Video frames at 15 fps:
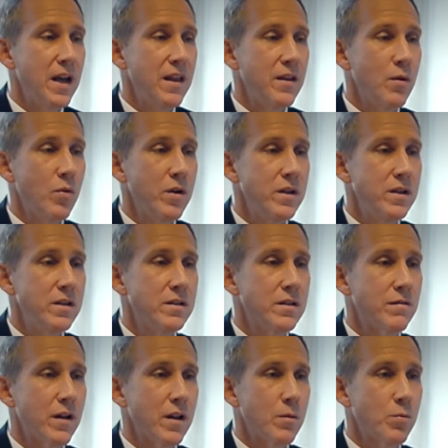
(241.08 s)
And then we
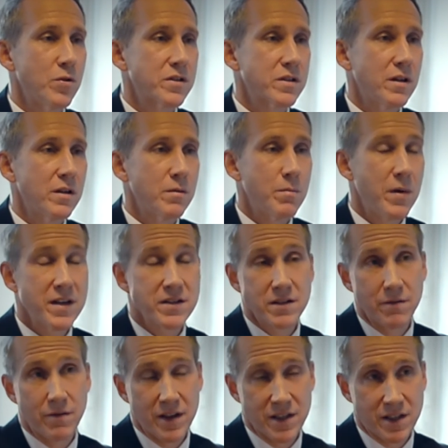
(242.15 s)
developed what's called best
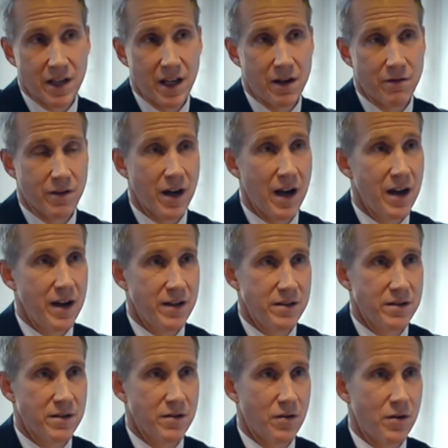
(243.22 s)
investigative
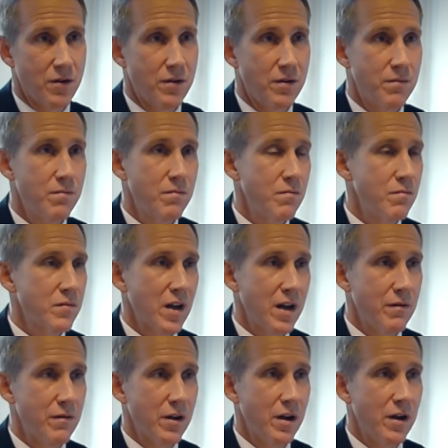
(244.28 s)
guides or
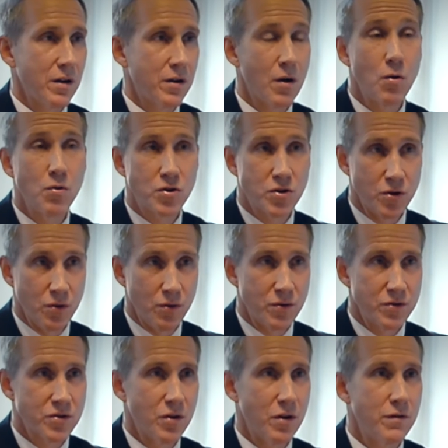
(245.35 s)
kind of a go-to.
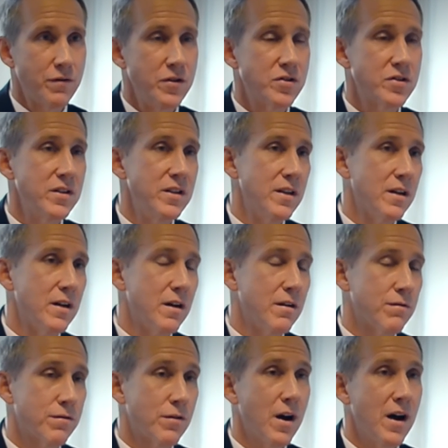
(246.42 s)
So if you see a
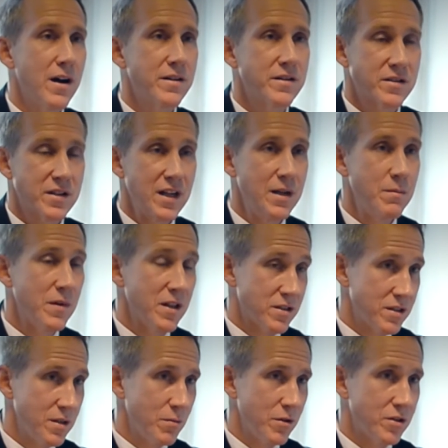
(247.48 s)
fraud scheme
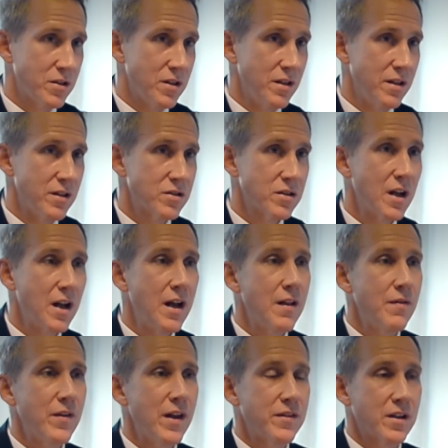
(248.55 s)
that's similar to this,
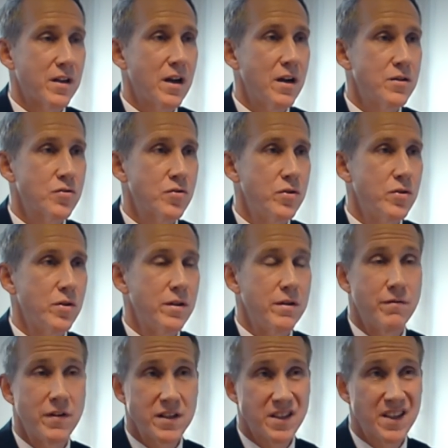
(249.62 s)
that the country or the
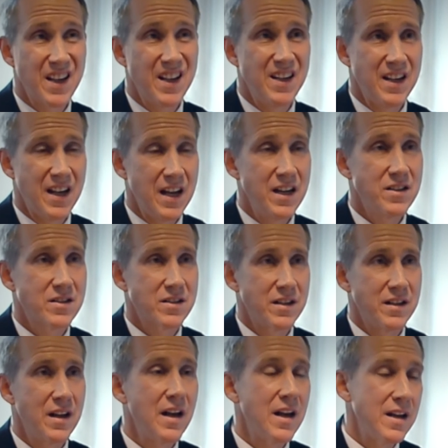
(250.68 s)
investigating
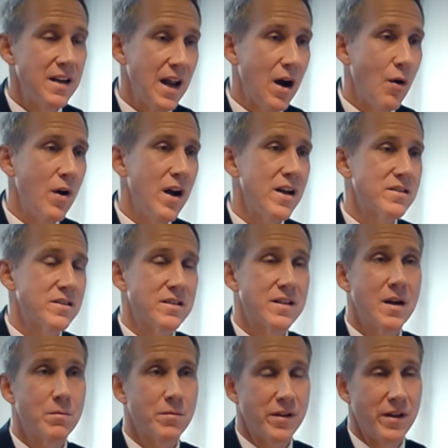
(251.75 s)
agency now has a
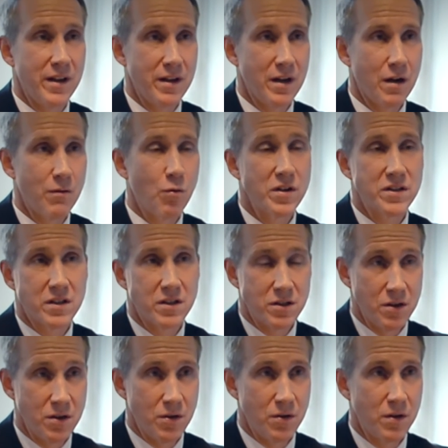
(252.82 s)
template of what to
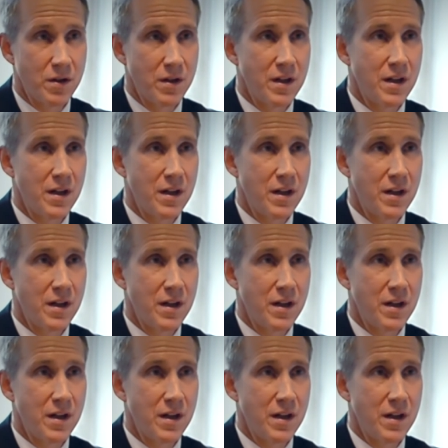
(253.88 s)
do,